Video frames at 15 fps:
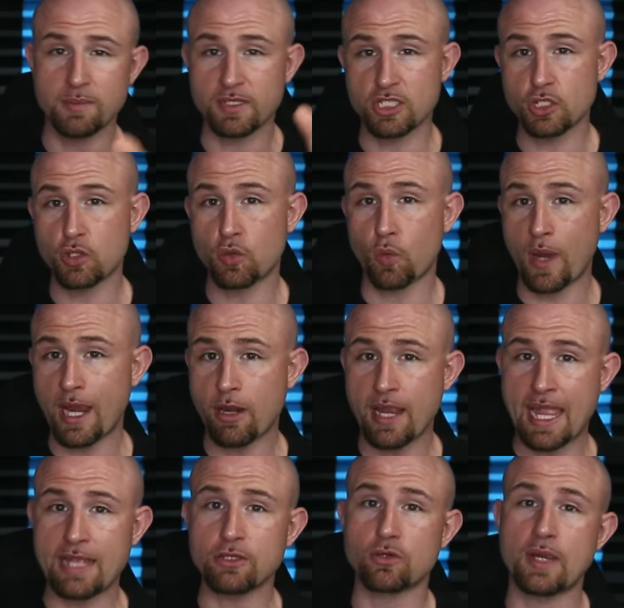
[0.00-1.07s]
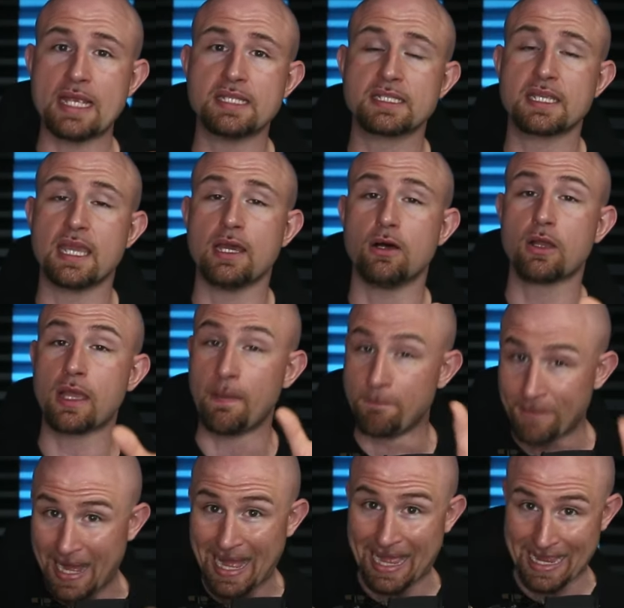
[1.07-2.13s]
but Square and Grayscale
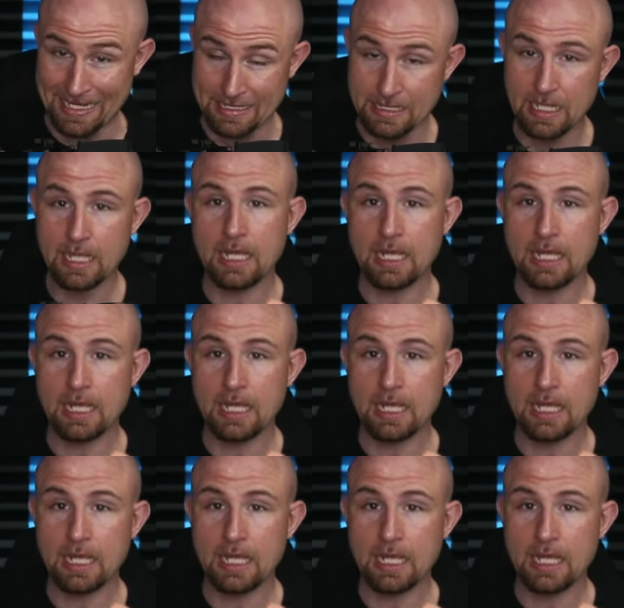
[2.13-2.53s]
combined